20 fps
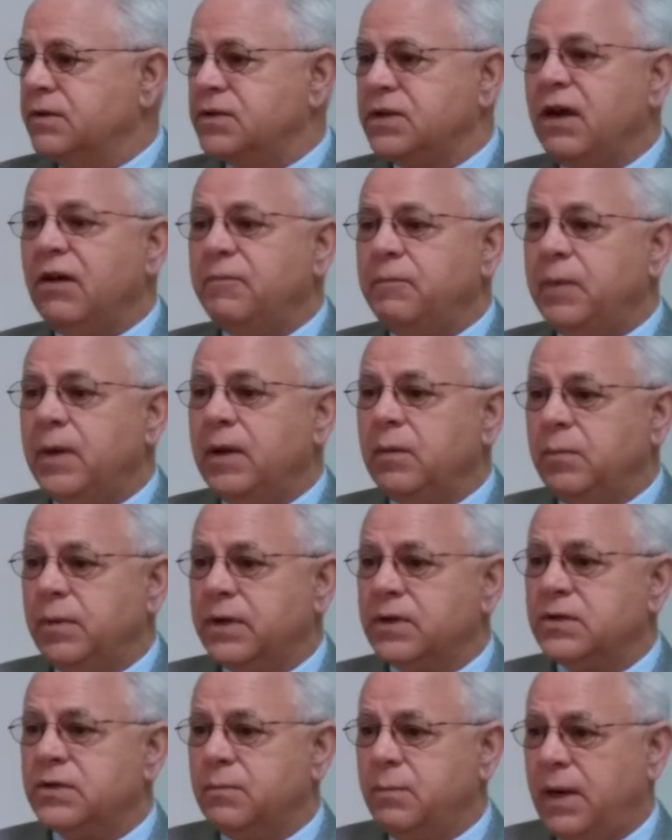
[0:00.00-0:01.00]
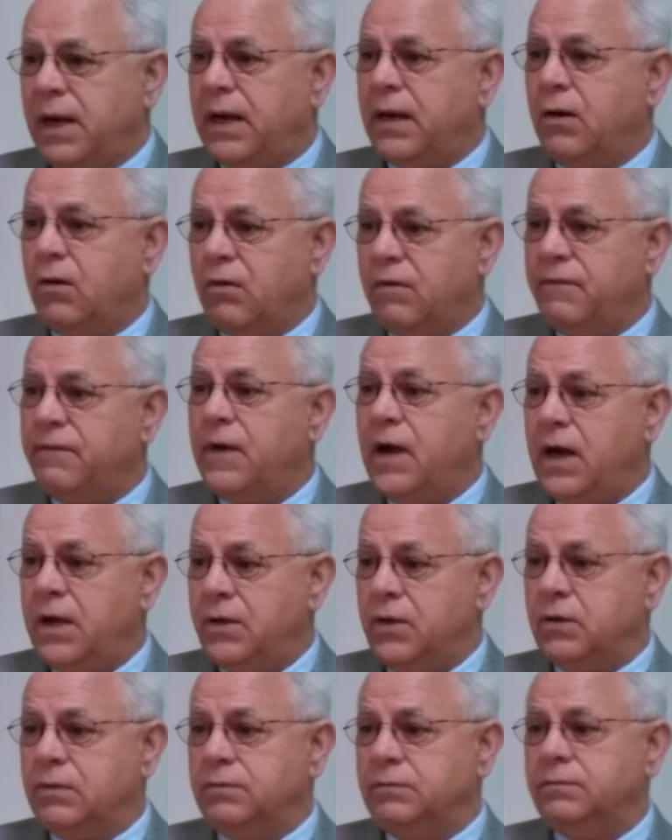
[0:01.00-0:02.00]
self-published by her
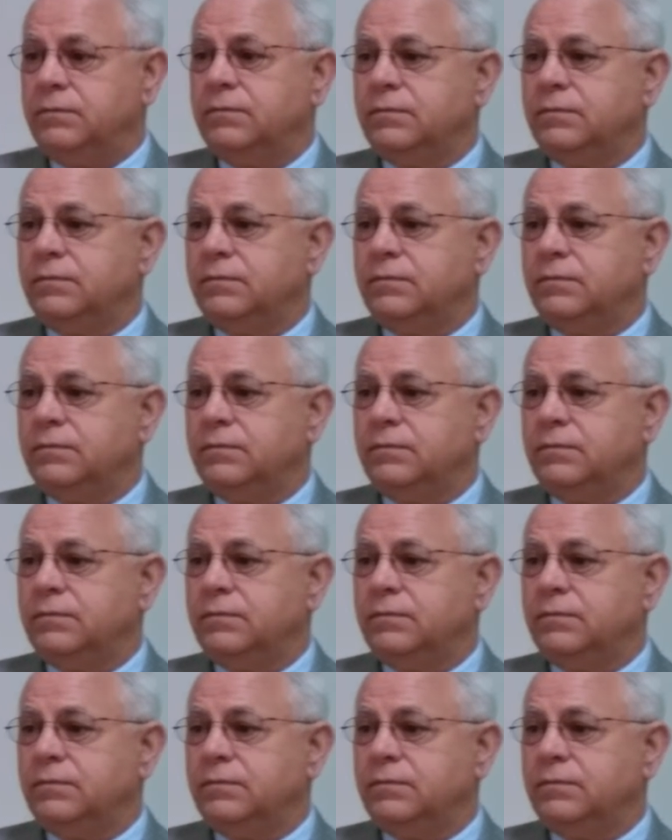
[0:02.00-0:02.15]
father.